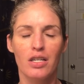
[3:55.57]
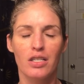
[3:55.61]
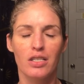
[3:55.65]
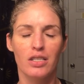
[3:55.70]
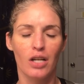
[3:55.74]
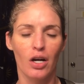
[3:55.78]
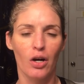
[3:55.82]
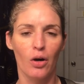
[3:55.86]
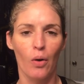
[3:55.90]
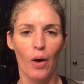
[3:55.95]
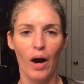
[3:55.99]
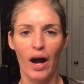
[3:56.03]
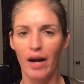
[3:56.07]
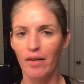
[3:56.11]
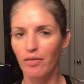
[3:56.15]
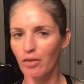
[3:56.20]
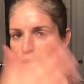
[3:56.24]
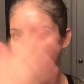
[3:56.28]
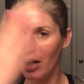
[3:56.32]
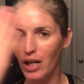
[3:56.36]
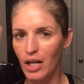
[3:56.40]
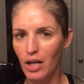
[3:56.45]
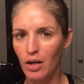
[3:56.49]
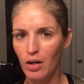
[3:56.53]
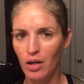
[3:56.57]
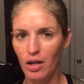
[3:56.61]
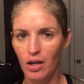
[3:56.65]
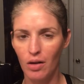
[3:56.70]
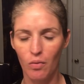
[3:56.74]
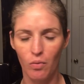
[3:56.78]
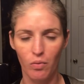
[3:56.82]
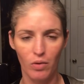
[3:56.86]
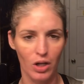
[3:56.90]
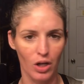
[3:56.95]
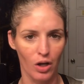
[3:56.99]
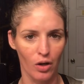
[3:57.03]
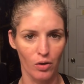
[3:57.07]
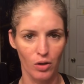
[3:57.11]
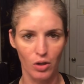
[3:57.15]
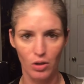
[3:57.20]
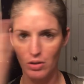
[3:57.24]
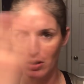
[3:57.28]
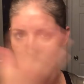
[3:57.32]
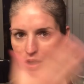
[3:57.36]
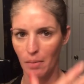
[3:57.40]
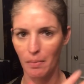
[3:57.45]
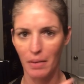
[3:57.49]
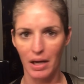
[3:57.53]
So I've already, you know,
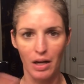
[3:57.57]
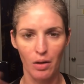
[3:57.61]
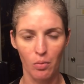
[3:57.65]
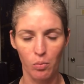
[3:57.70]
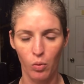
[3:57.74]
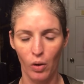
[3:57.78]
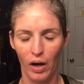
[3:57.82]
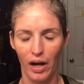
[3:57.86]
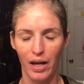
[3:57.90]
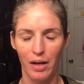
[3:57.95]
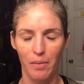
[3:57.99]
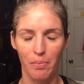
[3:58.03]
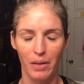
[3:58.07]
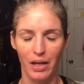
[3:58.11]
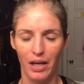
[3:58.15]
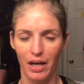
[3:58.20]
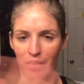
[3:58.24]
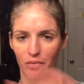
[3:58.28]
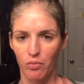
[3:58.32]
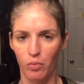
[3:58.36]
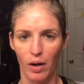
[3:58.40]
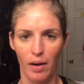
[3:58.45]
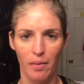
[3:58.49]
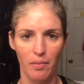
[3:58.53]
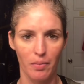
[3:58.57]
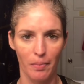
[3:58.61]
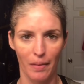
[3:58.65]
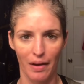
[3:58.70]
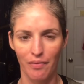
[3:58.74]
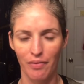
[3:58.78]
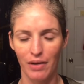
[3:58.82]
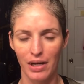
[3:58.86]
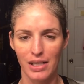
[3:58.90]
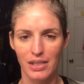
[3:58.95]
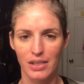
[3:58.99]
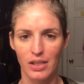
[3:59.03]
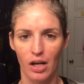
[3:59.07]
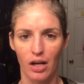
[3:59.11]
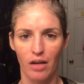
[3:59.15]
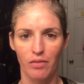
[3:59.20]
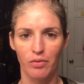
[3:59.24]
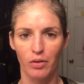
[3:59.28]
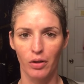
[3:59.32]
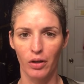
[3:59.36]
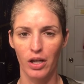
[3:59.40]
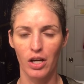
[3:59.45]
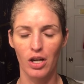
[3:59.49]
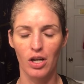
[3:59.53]
used a makeup wipe and I've wiped my face
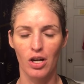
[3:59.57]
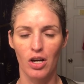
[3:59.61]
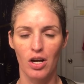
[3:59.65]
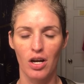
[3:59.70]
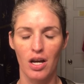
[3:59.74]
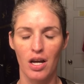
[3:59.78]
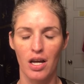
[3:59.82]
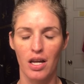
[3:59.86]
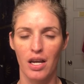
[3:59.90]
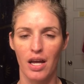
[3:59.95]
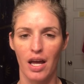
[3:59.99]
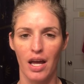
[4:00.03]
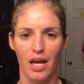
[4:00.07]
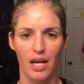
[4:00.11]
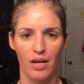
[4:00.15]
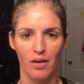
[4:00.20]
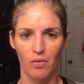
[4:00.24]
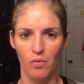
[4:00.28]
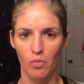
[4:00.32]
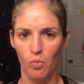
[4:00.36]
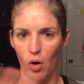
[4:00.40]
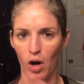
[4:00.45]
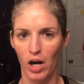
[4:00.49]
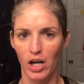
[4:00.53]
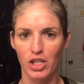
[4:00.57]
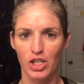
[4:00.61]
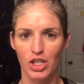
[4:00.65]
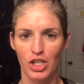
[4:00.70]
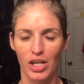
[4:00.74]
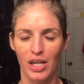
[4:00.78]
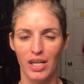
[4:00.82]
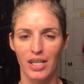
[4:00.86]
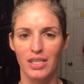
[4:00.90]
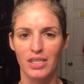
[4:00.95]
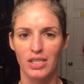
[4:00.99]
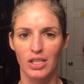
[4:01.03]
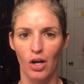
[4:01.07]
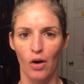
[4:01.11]
off really good and washed it.